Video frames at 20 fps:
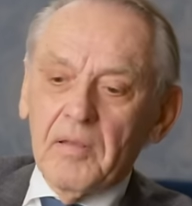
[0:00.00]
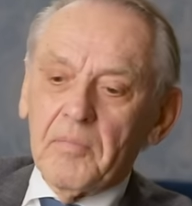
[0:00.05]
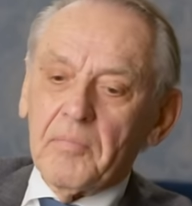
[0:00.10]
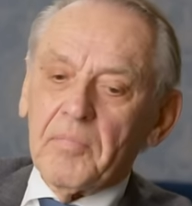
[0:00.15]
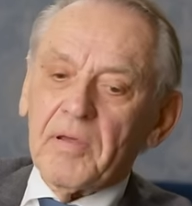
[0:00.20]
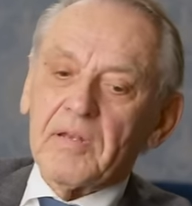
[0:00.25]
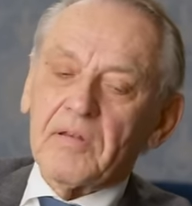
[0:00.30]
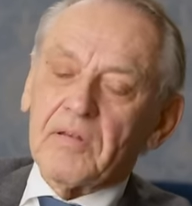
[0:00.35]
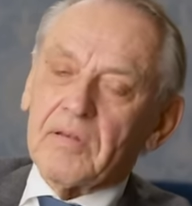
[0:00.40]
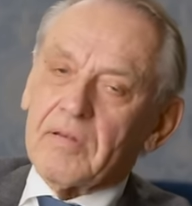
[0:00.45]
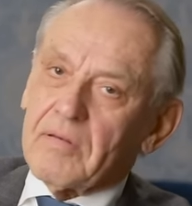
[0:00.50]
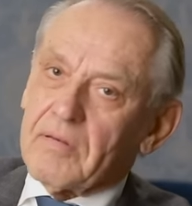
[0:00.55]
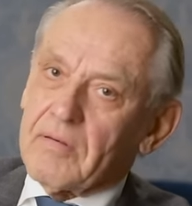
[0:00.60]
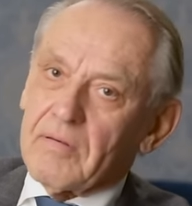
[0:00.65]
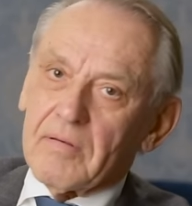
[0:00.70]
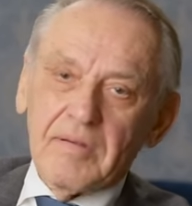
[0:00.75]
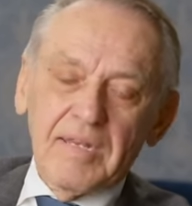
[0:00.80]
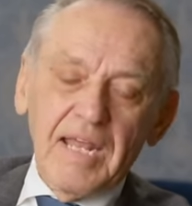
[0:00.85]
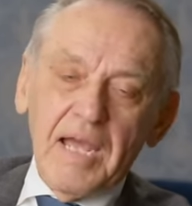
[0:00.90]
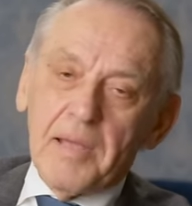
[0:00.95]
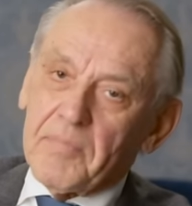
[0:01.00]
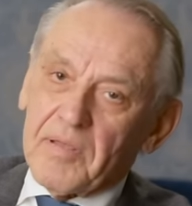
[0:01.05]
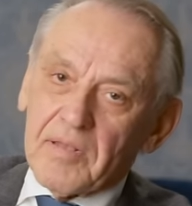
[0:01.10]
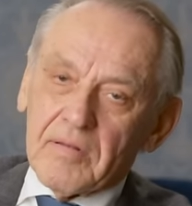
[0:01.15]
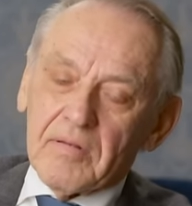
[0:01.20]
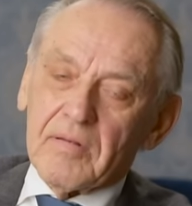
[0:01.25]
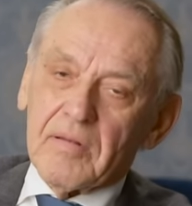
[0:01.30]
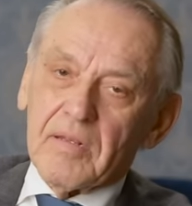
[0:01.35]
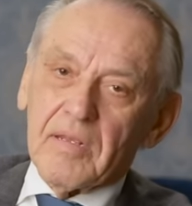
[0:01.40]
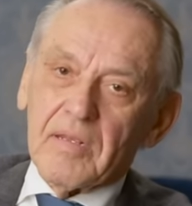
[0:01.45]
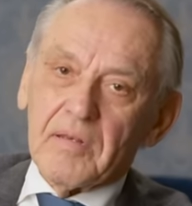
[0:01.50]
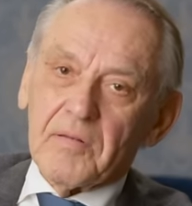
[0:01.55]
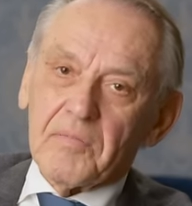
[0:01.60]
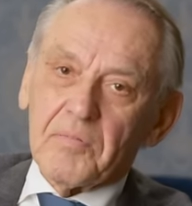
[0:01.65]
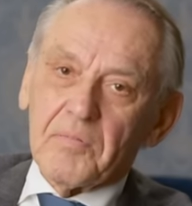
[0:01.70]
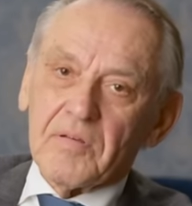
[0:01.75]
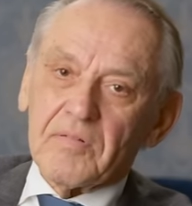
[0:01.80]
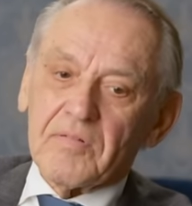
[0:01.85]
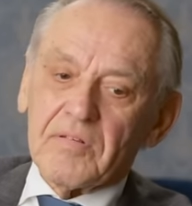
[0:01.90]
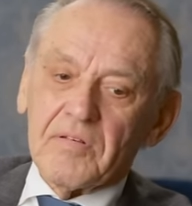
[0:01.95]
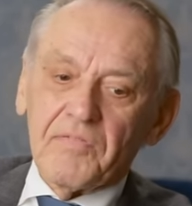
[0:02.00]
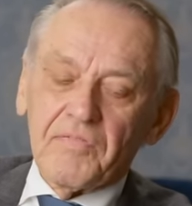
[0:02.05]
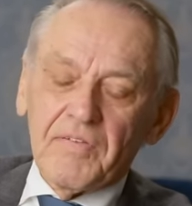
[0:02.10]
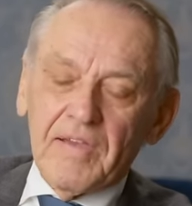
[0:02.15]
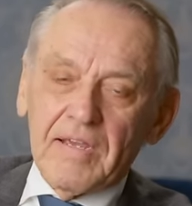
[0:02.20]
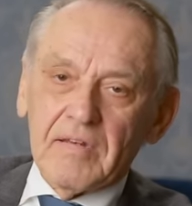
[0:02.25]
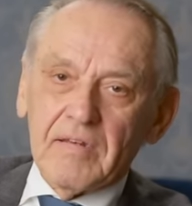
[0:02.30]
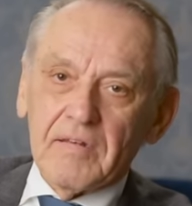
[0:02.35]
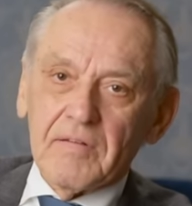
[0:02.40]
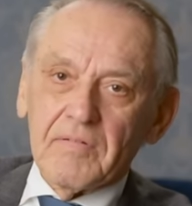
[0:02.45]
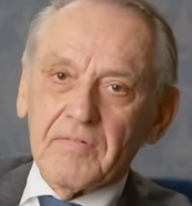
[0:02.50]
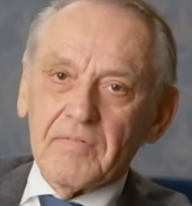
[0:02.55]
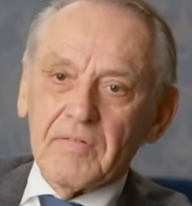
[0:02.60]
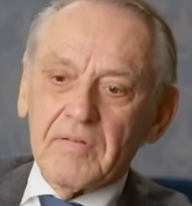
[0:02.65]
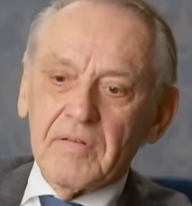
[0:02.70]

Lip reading: but damn it, it was effective.